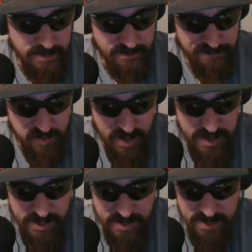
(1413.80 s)

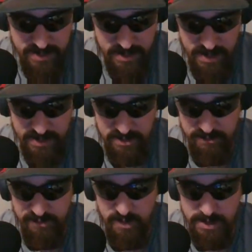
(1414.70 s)
flake, like
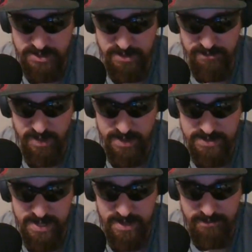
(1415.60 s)
the Frosted
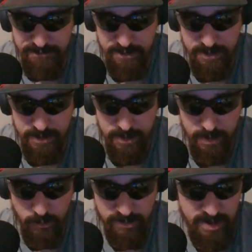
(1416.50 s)
Flakes have,
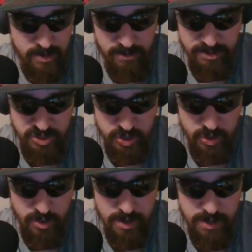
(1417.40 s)
without all the
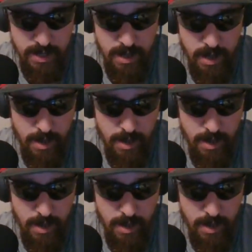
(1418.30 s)
sugar on it.